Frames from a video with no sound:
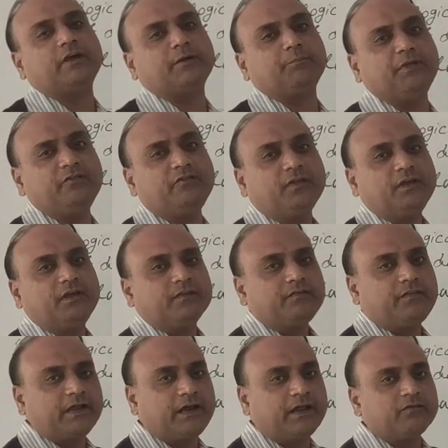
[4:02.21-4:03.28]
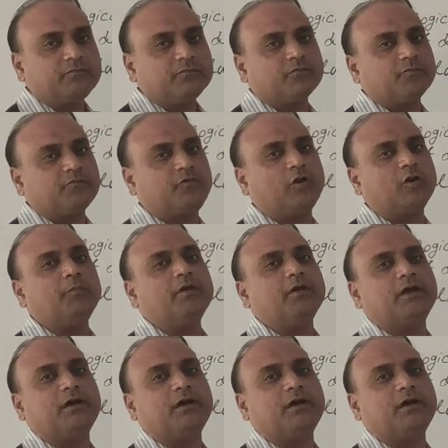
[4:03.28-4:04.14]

That means they are forming